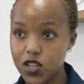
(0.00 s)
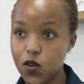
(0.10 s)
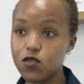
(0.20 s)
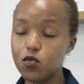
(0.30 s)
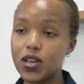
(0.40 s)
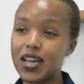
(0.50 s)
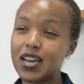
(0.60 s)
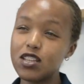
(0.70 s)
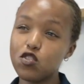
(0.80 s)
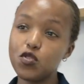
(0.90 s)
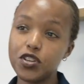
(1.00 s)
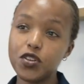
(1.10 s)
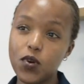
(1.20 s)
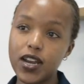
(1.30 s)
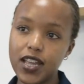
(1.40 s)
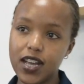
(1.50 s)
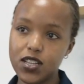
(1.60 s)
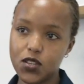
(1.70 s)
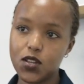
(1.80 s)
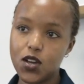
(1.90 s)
you have to be at least 21 years